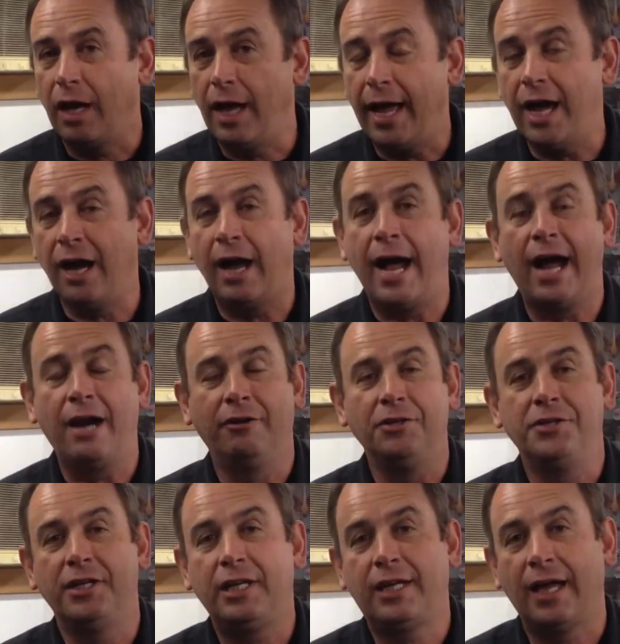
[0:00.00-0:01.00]
Our
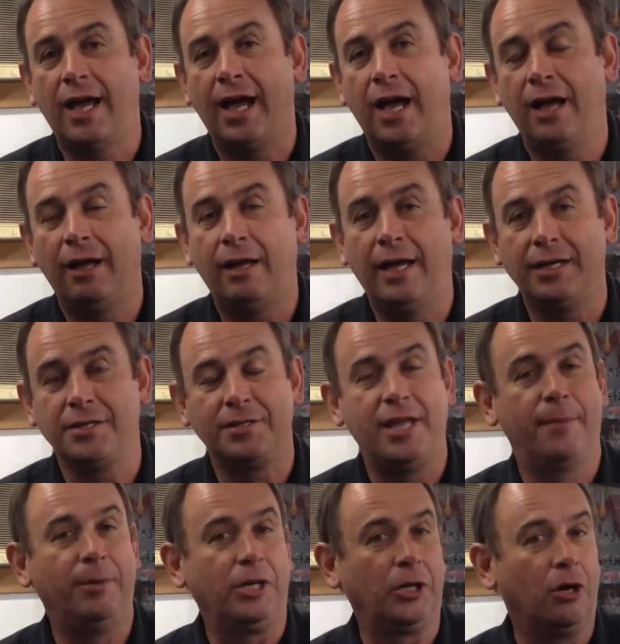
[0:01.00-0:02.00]
R&D car has
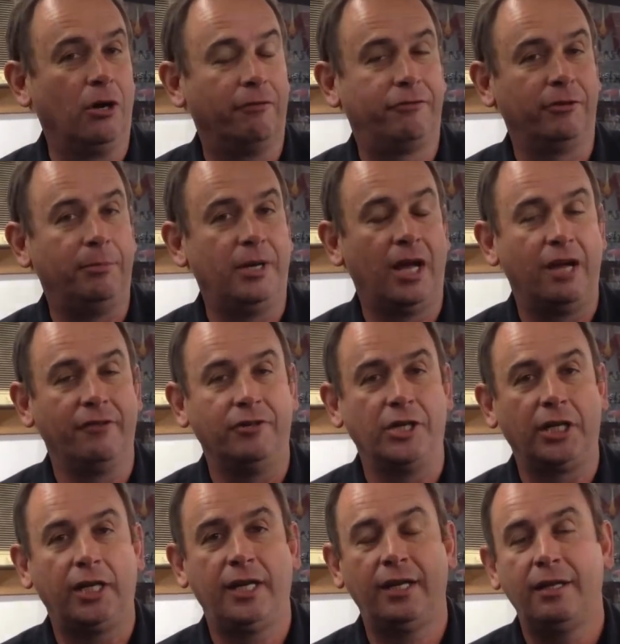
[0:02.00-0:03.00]
now been gone for a bit over a
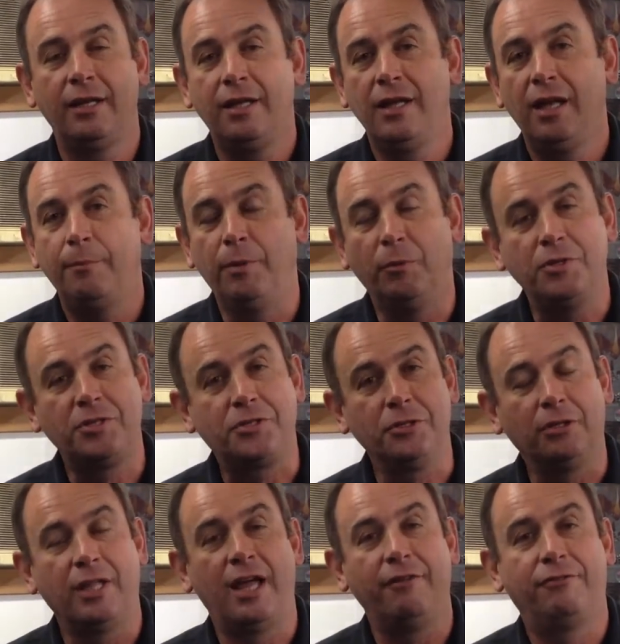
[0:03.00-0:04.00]
year, but we
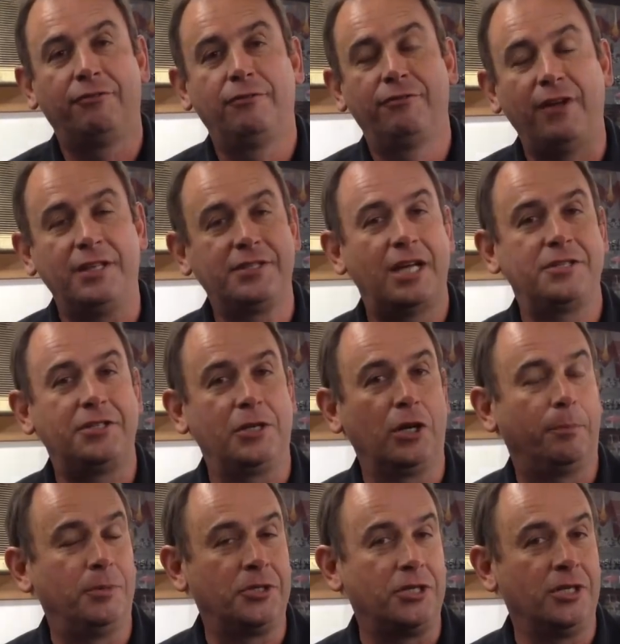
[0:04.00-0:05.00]
still have fantastic
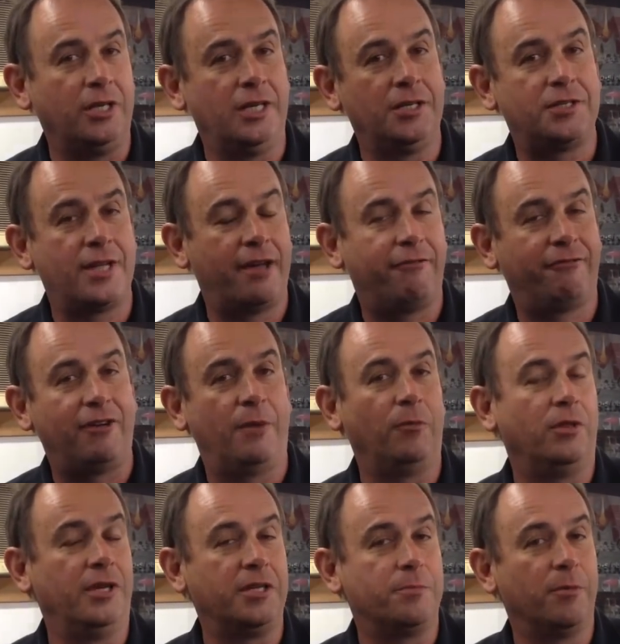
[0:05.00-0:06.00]
opportunities to have
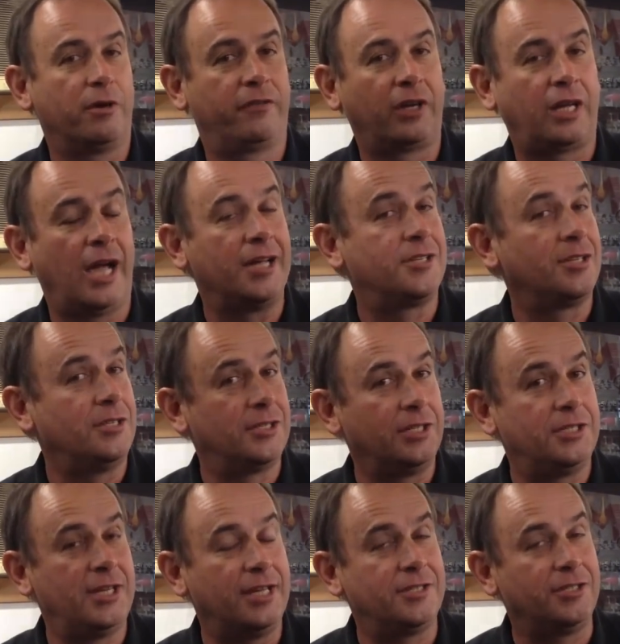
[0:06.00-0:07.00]
fun with these modifications
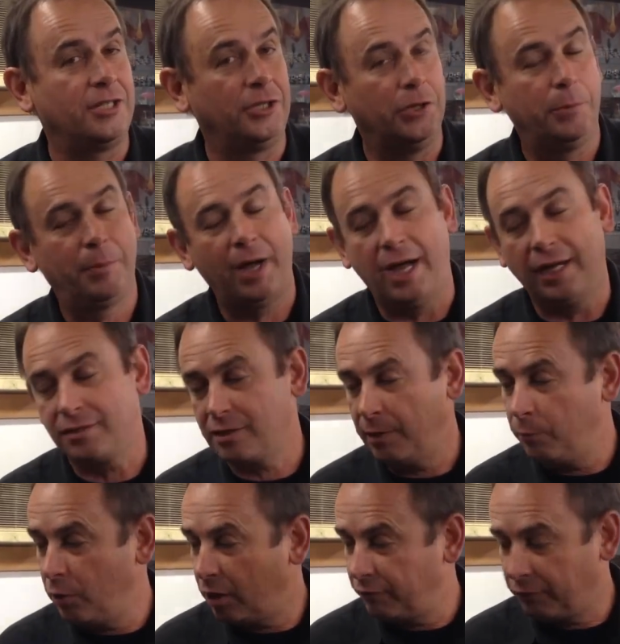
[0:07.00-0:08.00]
and testing new parts.
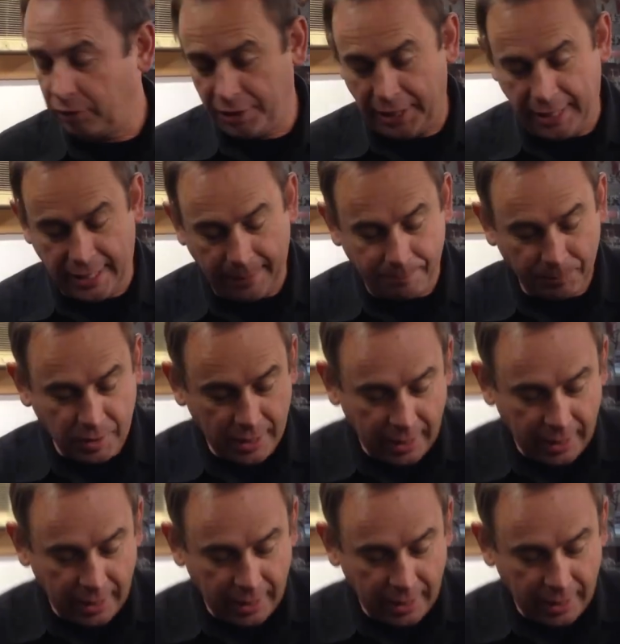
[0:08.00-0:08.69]
And what I've got here